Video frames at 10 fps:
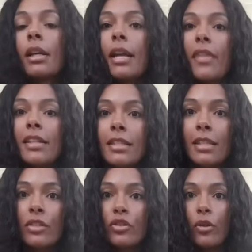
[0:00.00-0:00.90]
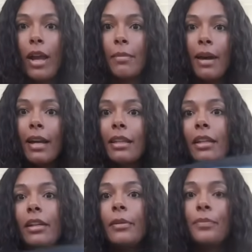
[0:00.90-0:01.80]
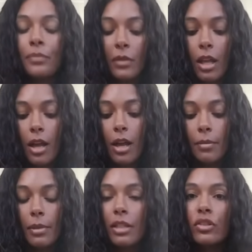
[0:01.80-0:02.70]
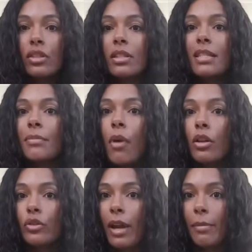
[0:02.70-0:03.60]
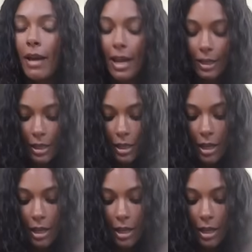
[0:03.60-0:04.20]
And that's this dry bag here. It's just a small dry bag.